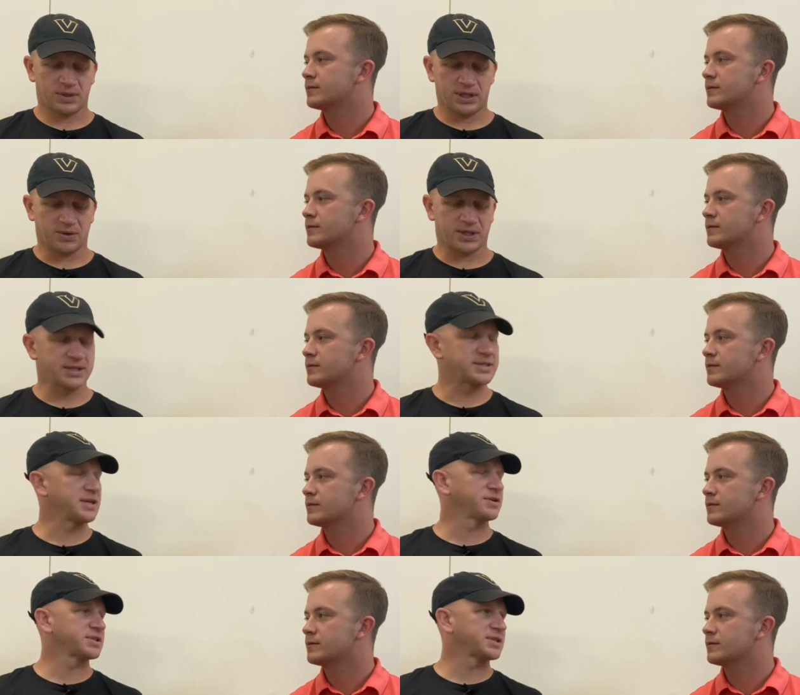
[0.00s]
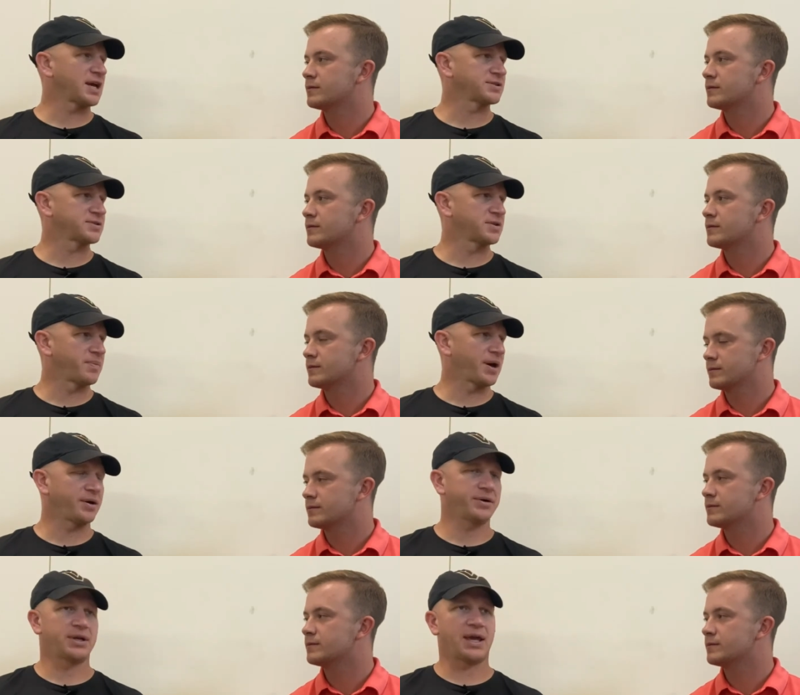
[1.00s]
Speaker 1: you know Ken Seals has answered the
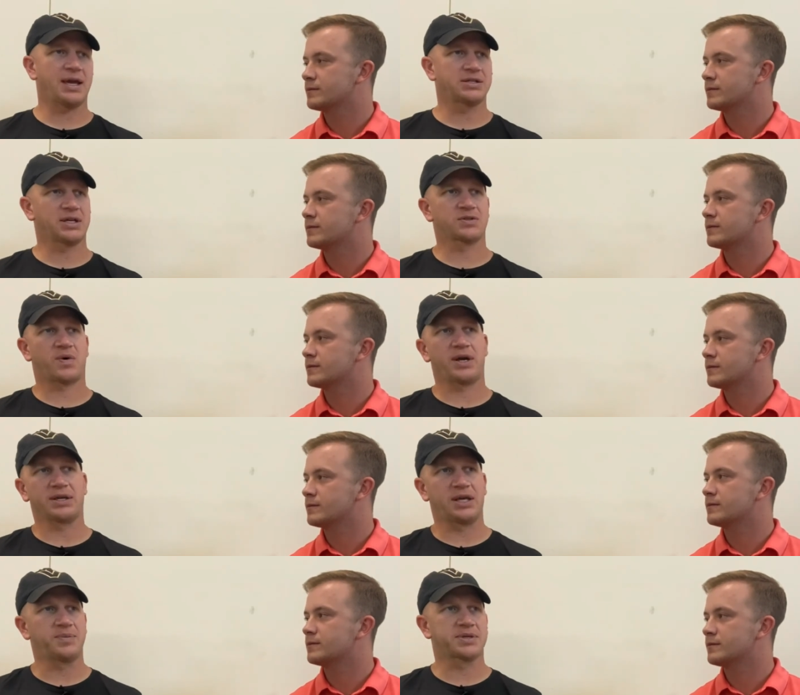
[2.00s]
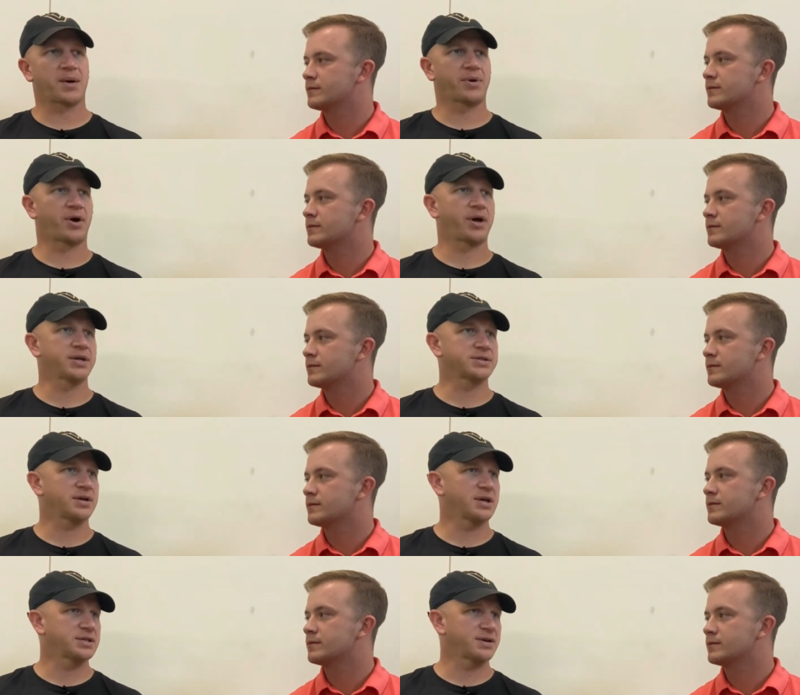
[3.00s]
bell, and AJ Swann keeps coming on as
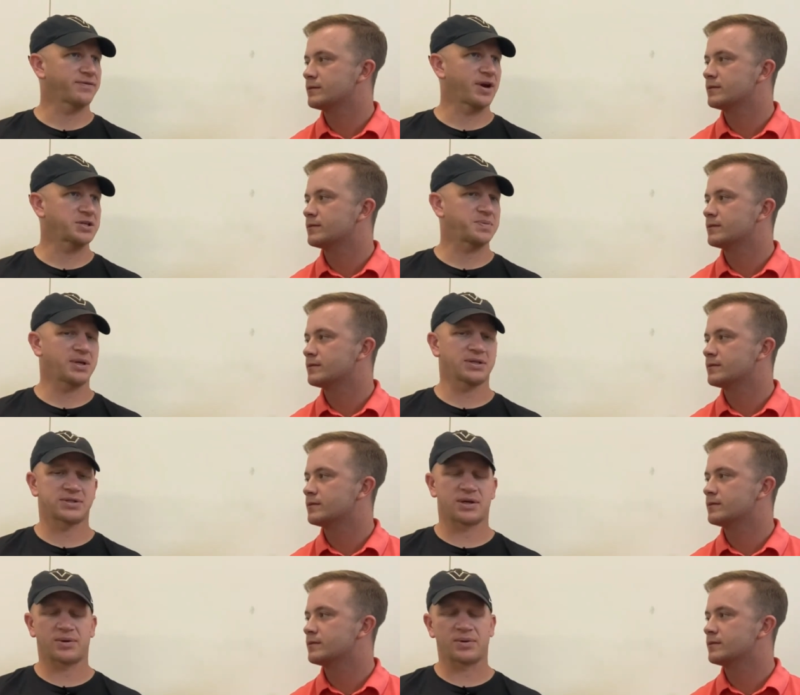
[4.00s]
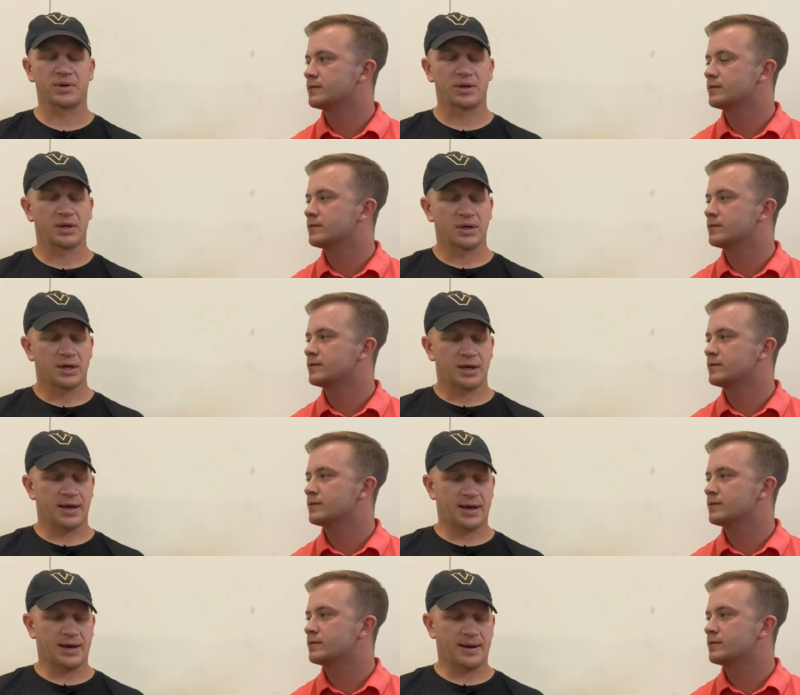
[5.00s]
a as a freshman, and so.
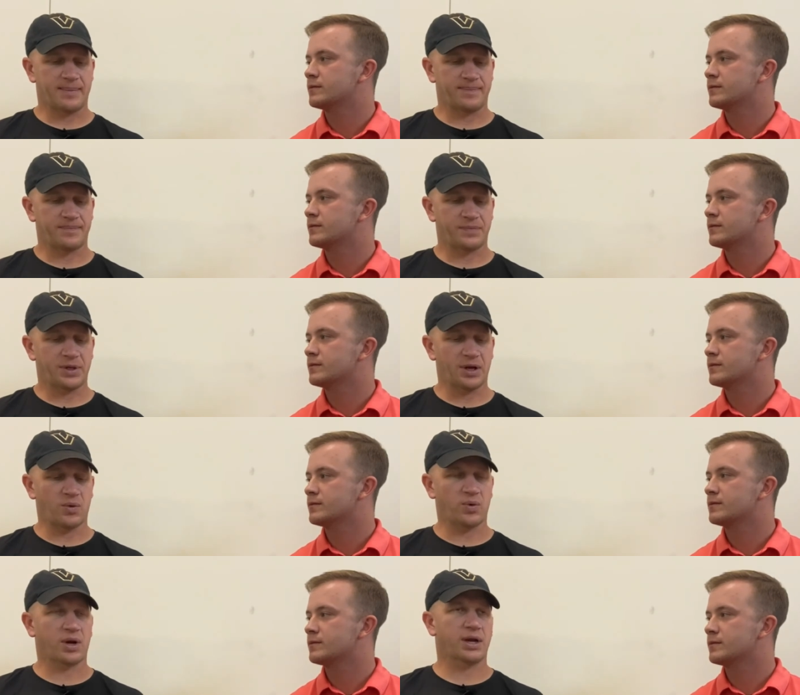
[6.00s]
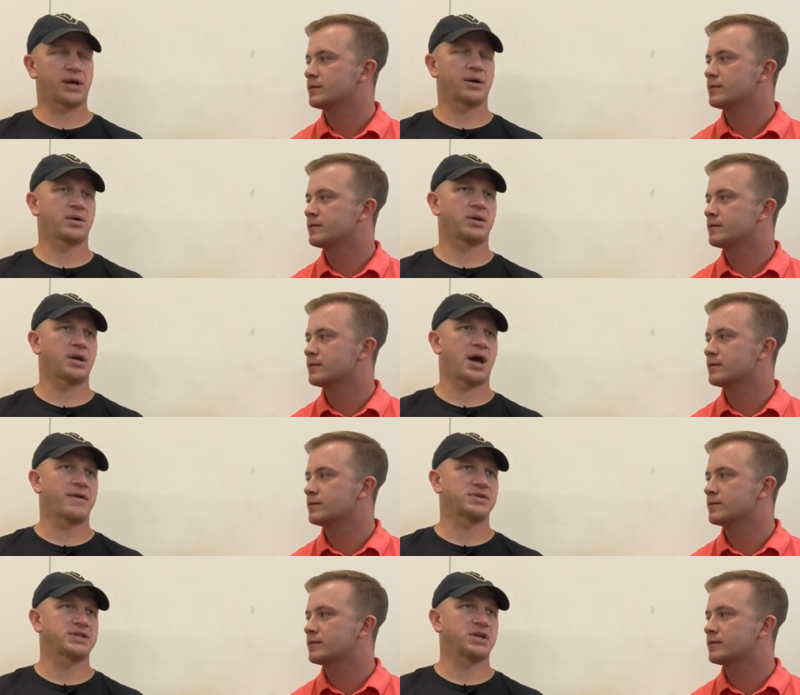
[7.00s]
Um, you know, we're gonna, you know,
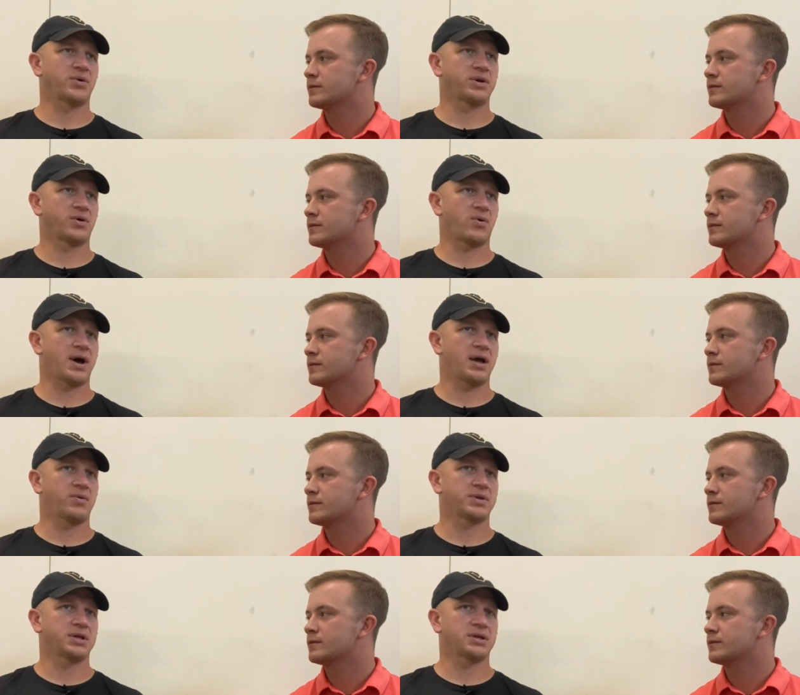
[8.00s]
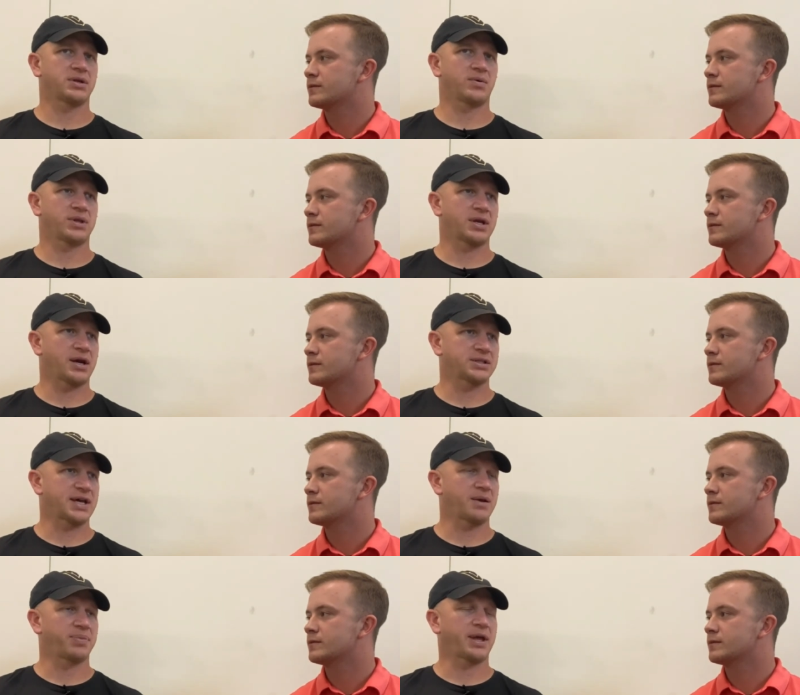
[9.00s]
obviously go into Hawaii with a with an
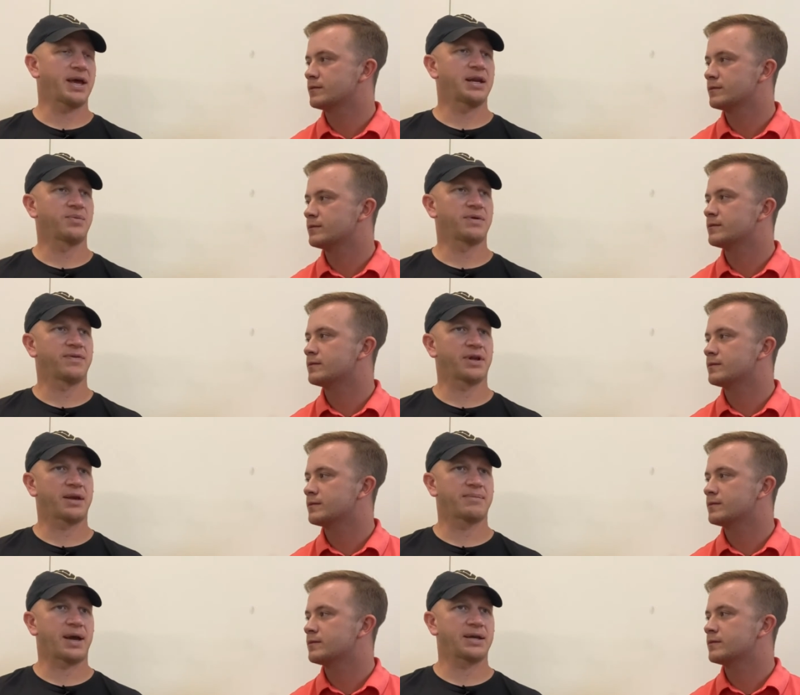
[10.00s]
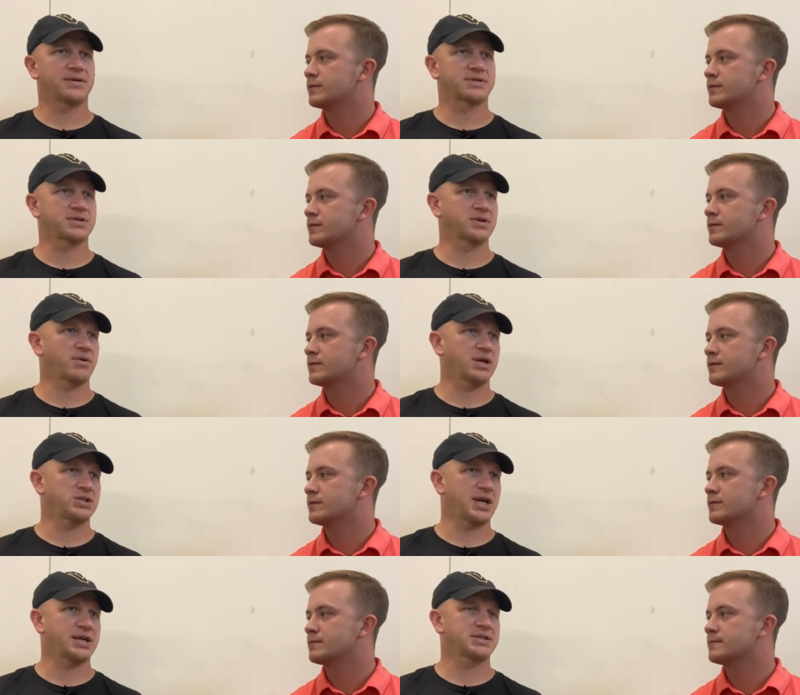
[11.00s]
airtight plan, and we feel like Mike gives us a great
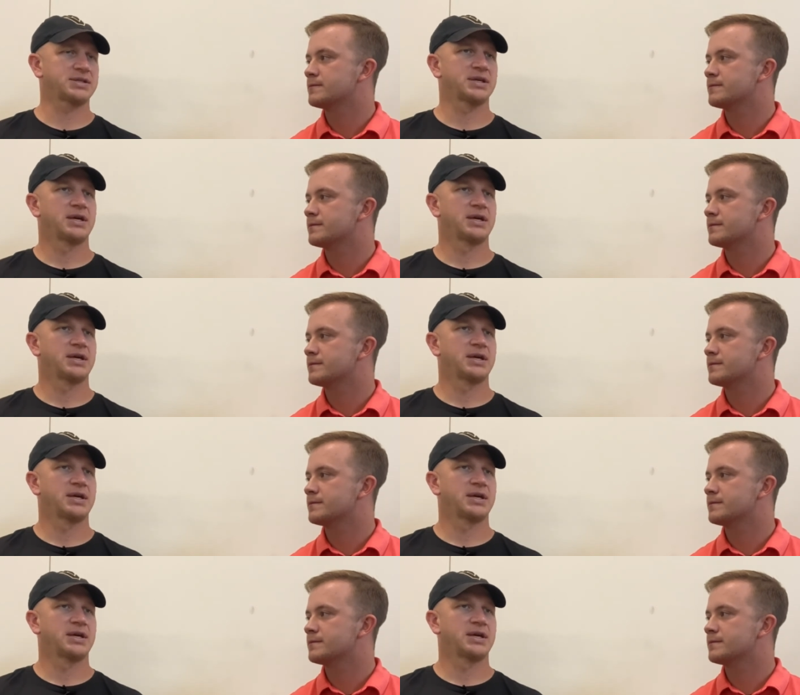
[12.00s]
chance